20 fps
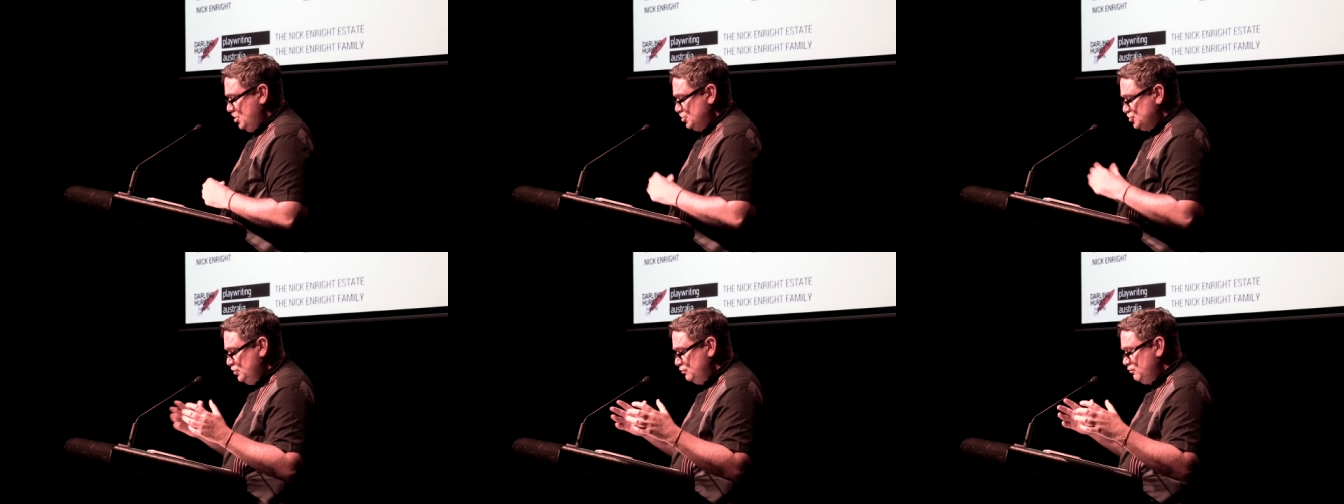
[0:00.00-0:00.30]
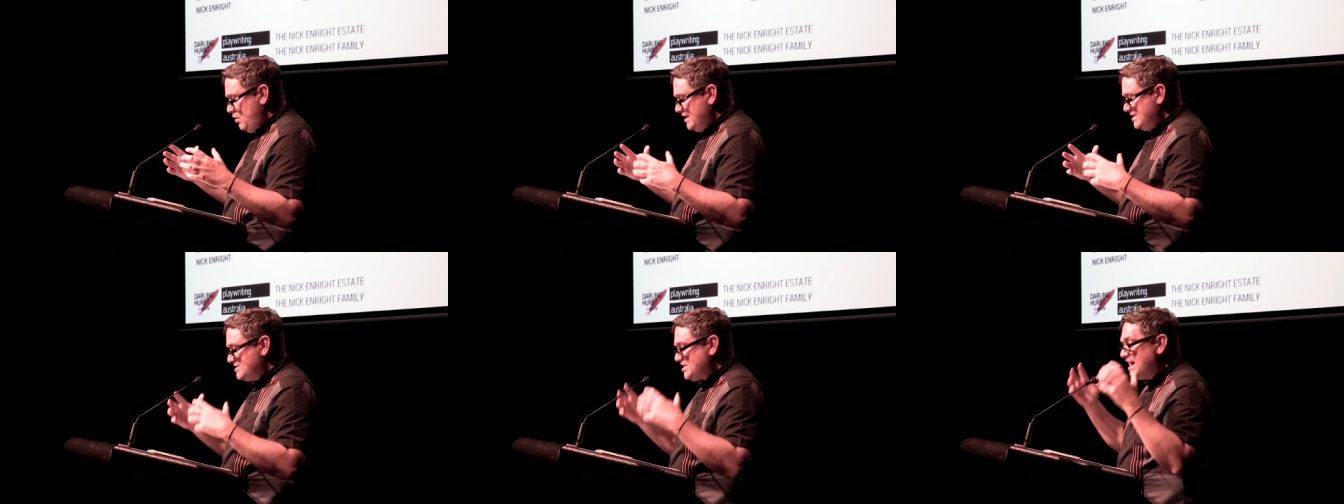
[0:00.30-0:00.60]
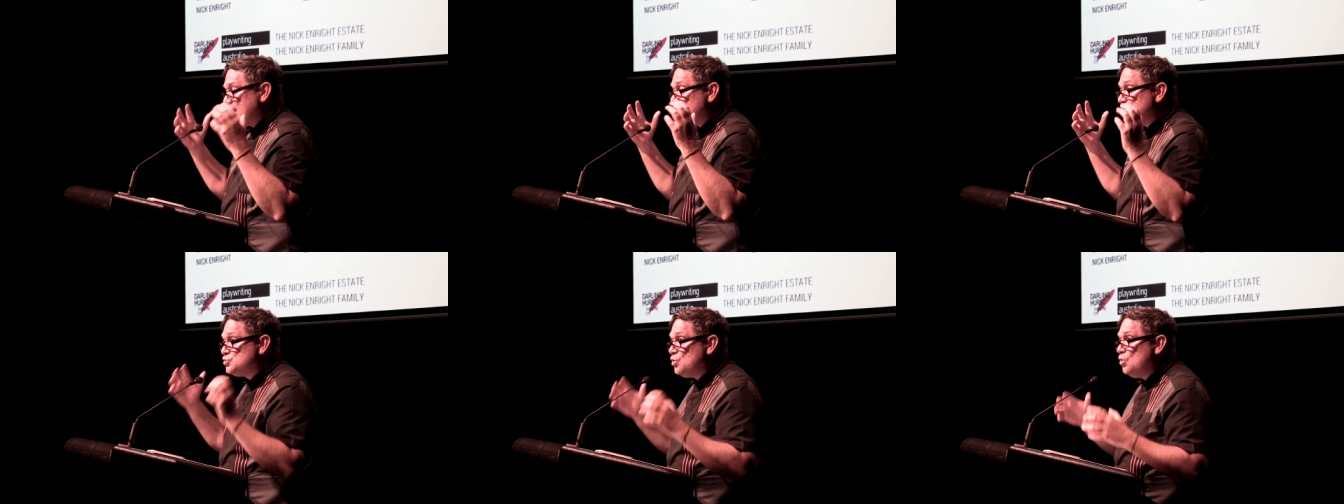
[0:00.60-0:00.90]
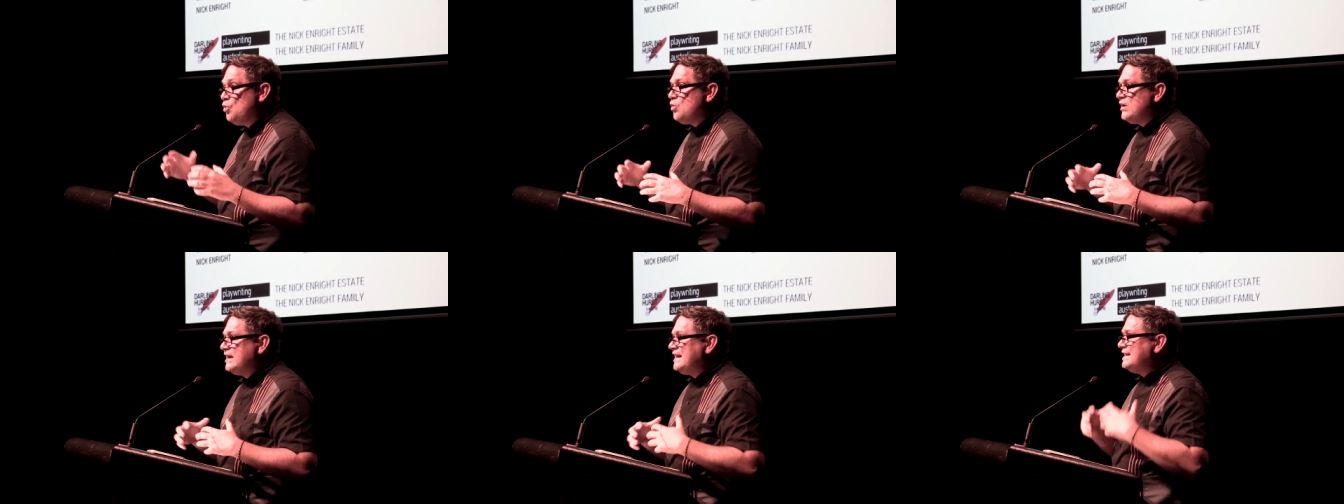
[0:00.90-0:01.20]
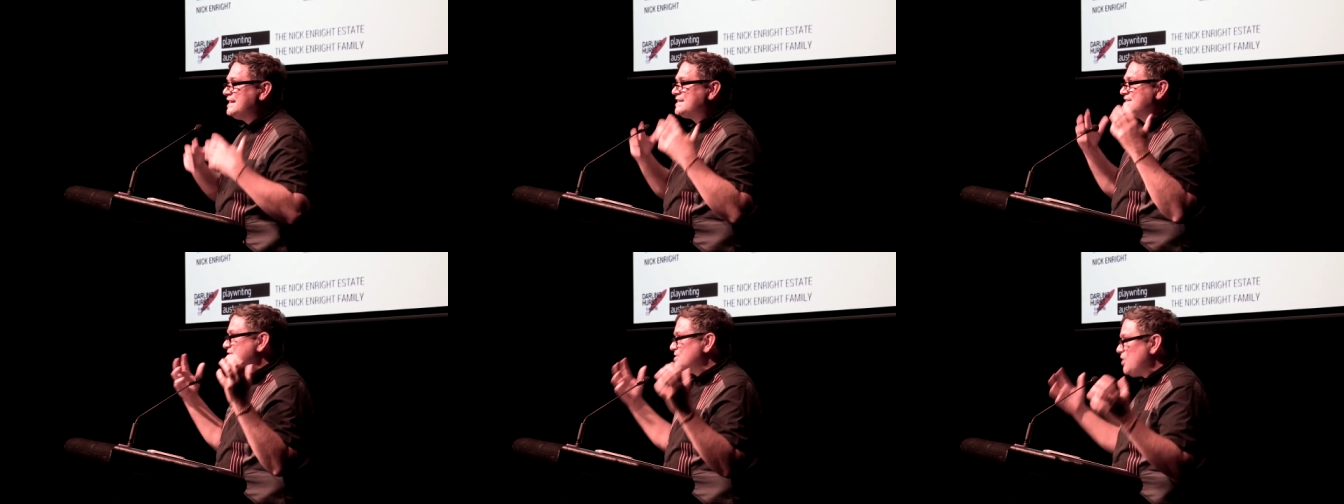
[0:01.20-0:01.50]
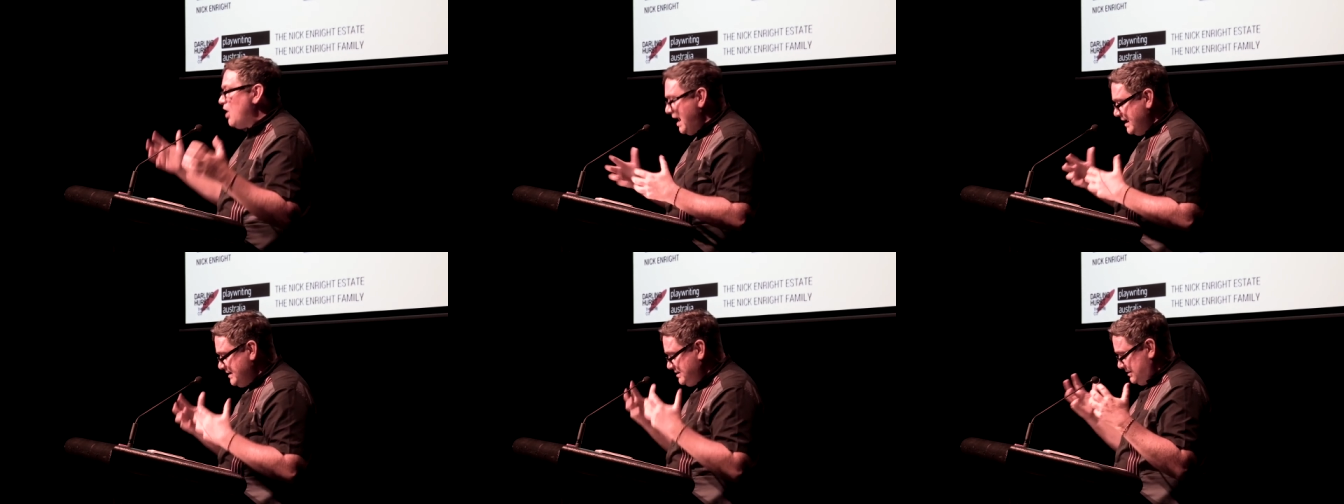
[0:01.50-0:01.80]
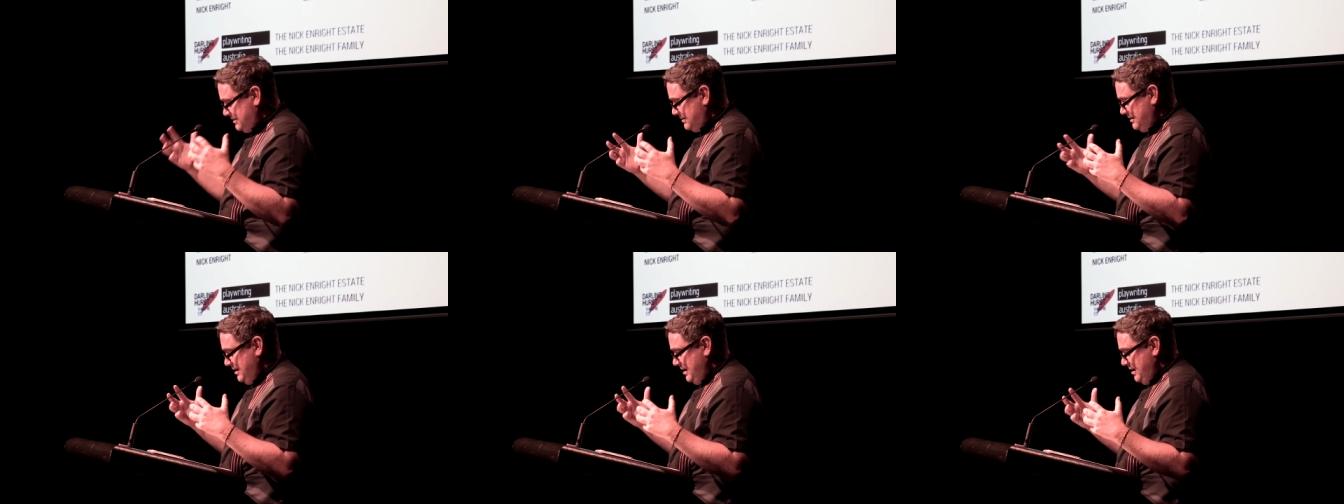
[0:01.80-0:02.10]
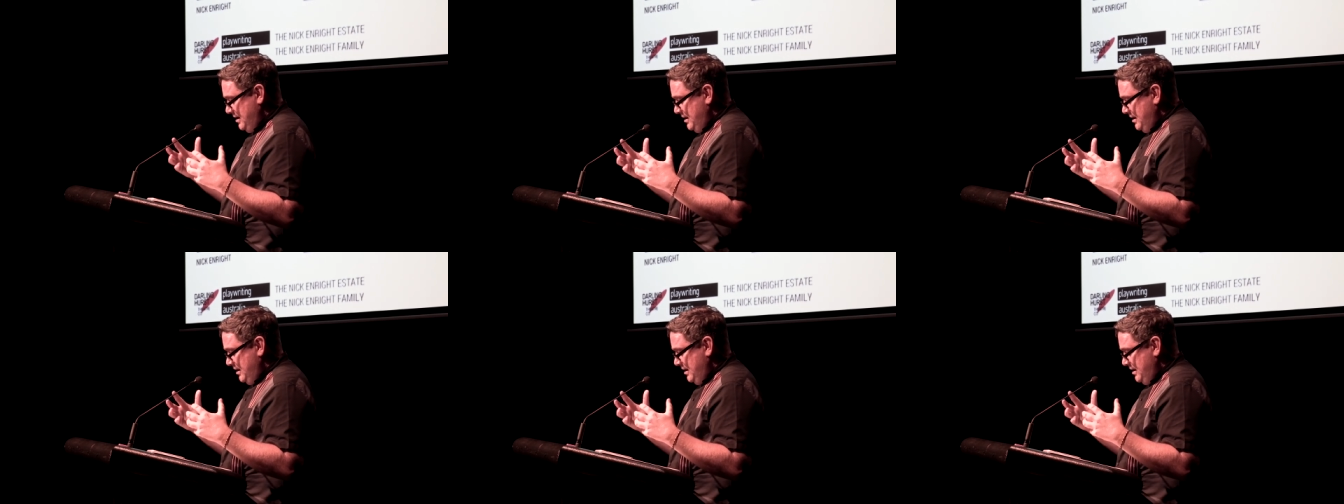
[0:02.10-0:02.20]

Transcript: two writers I adore and get excited